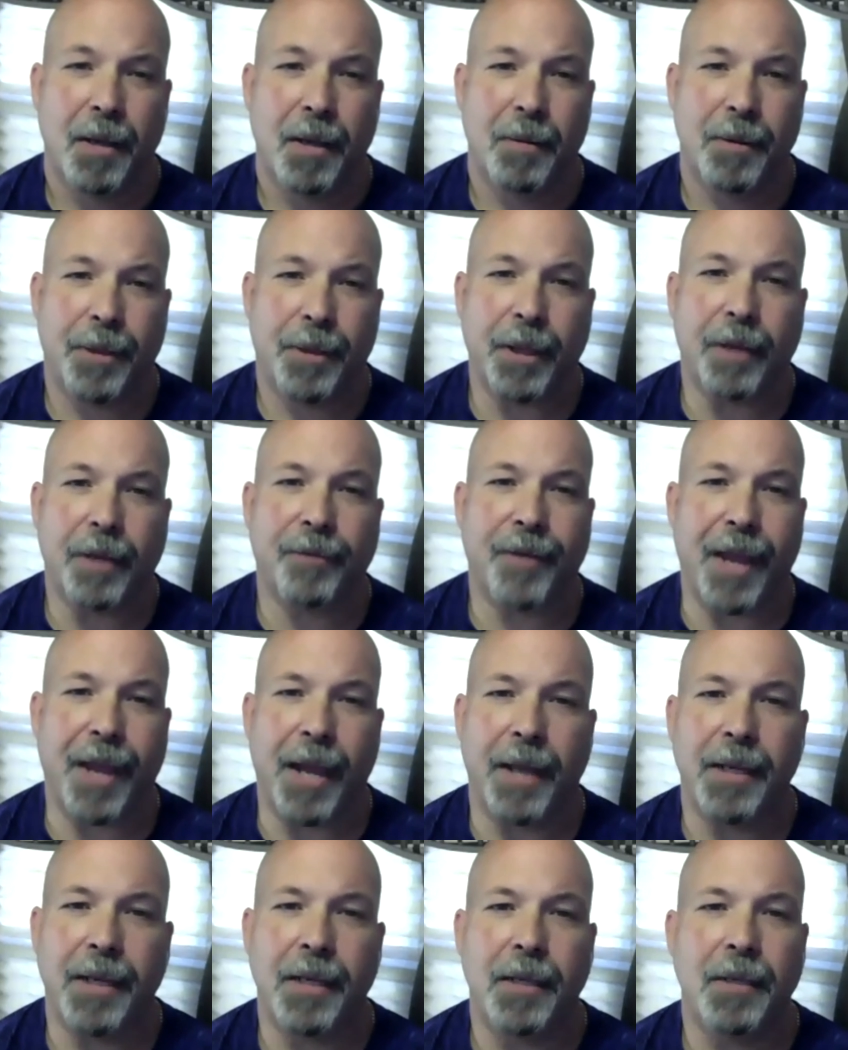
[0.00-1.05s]
Think of
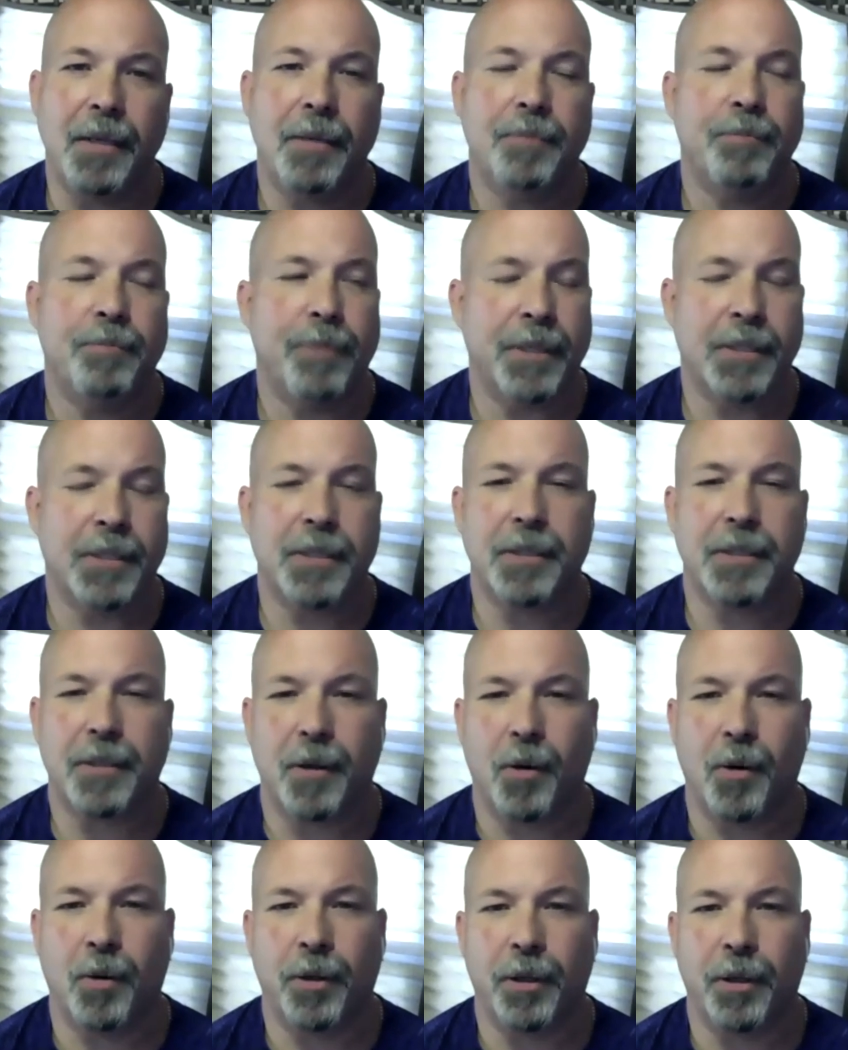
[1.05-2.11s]
any business
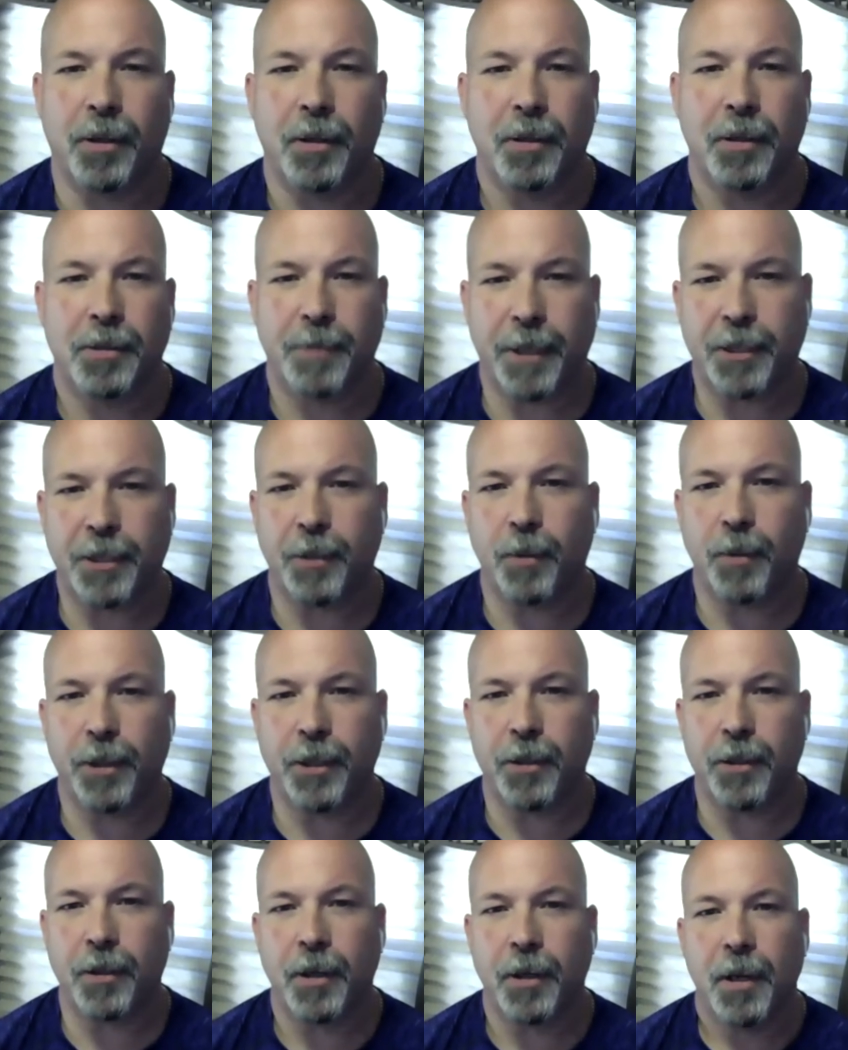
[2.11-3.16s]
owner especially when
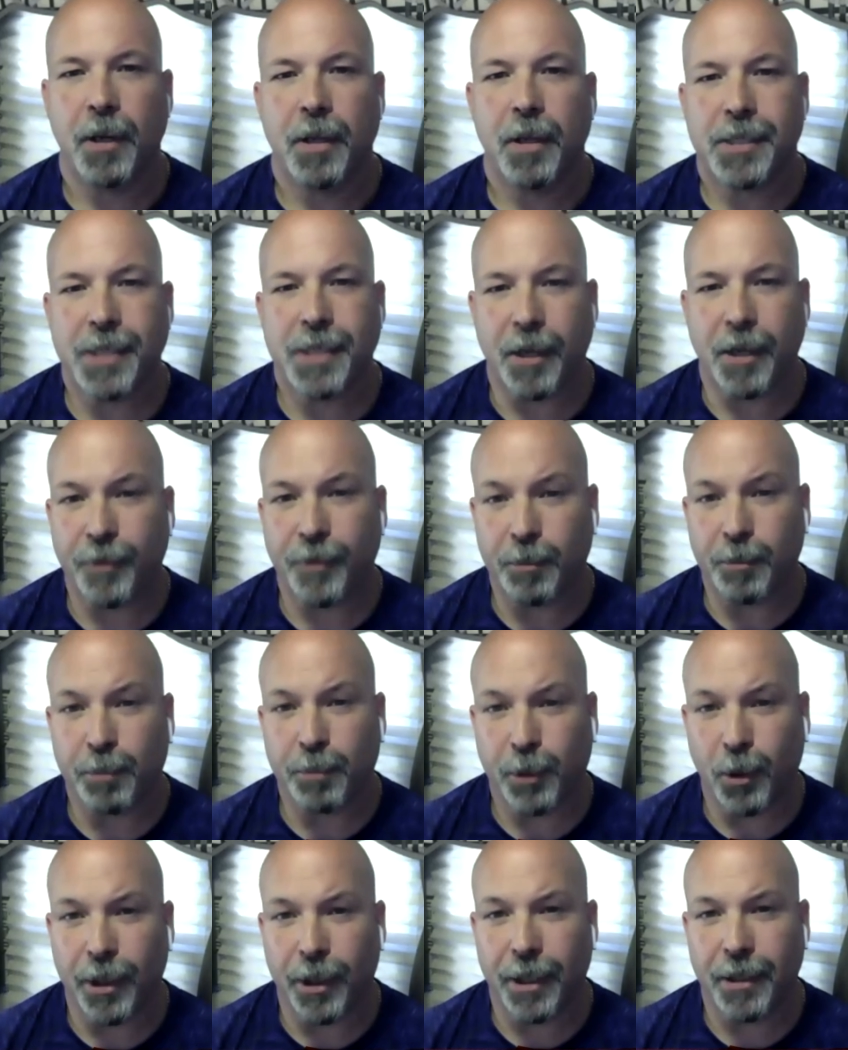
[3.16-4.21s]
you're
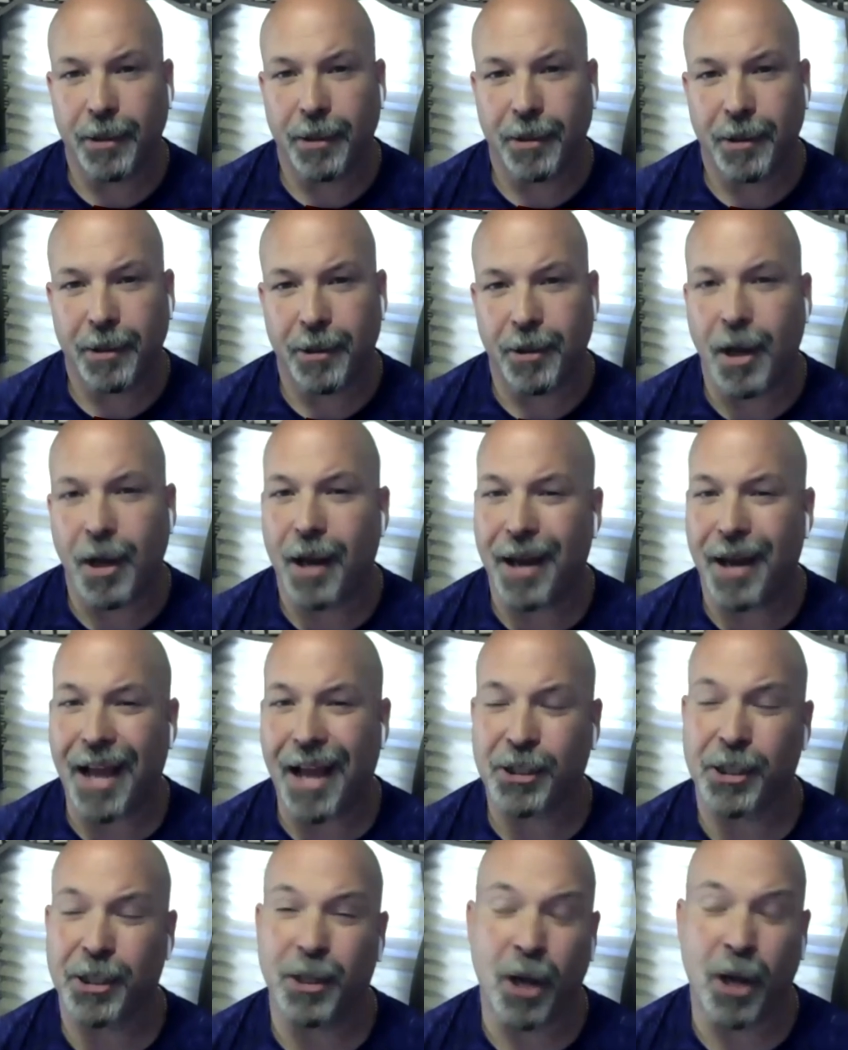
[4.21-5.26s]
self-employed. You're not
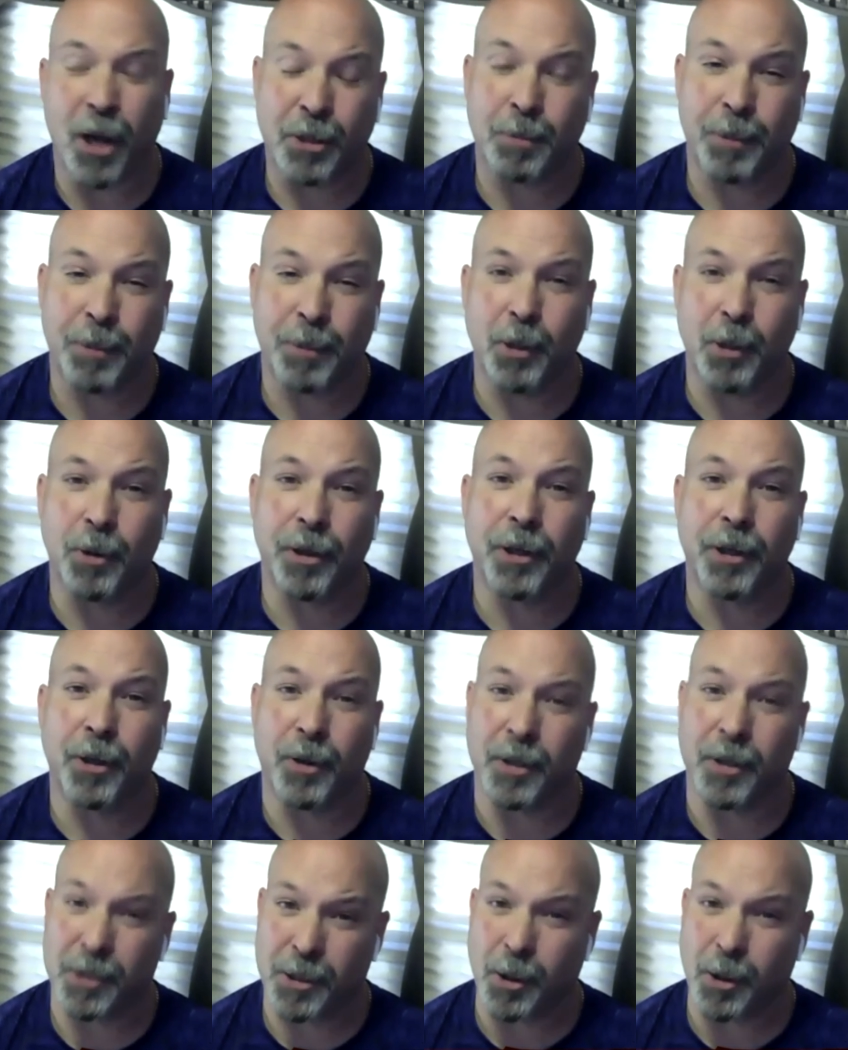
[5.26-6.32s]
actually an entrepreneur; you're a
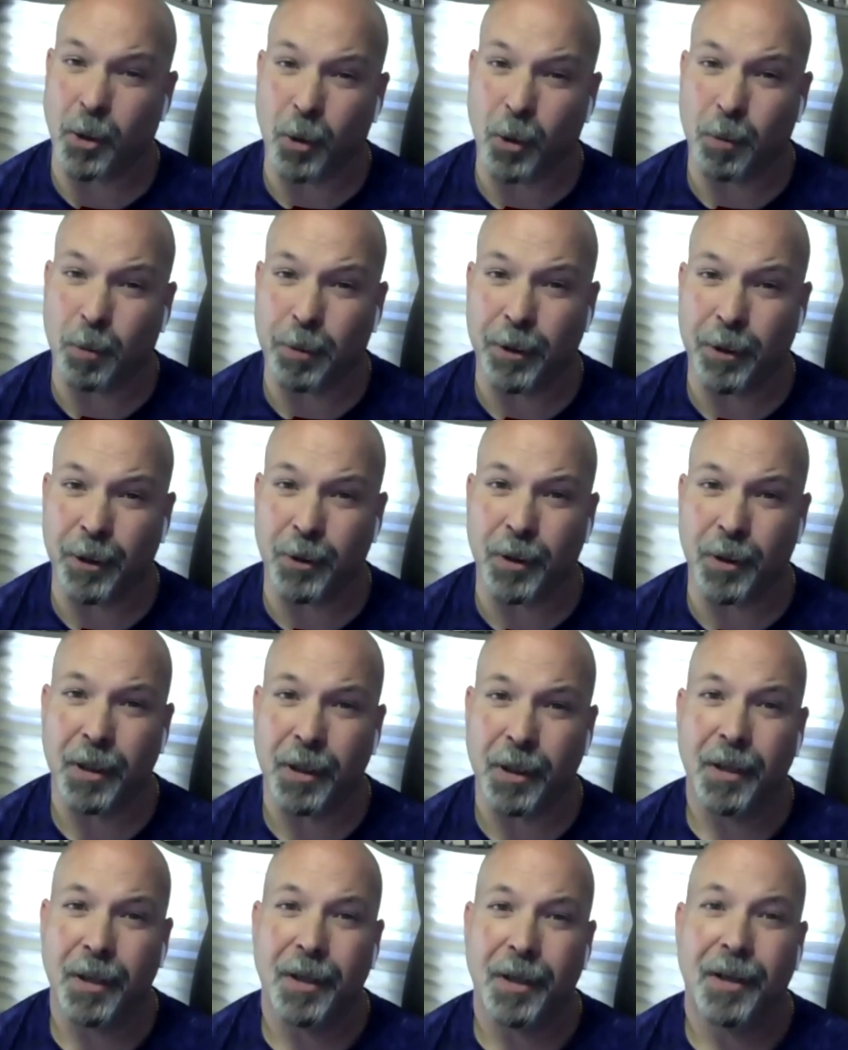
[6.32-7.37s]
solopreneur,
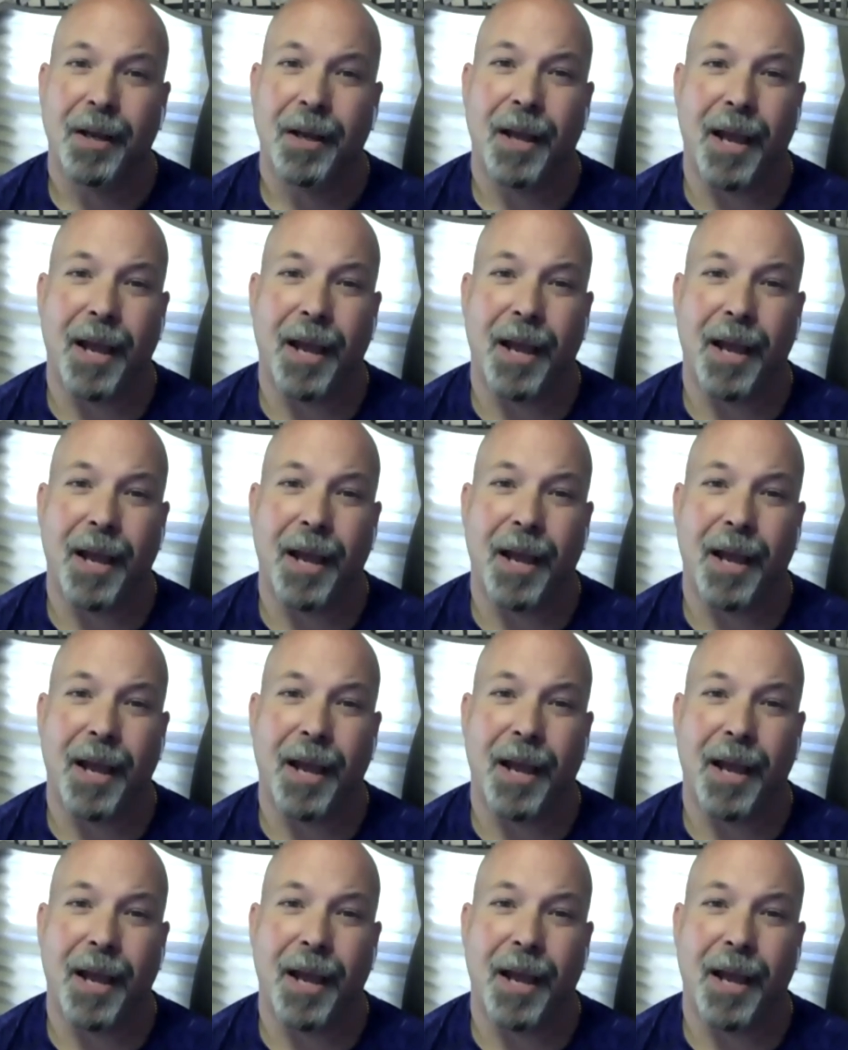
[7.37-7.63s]
yeah.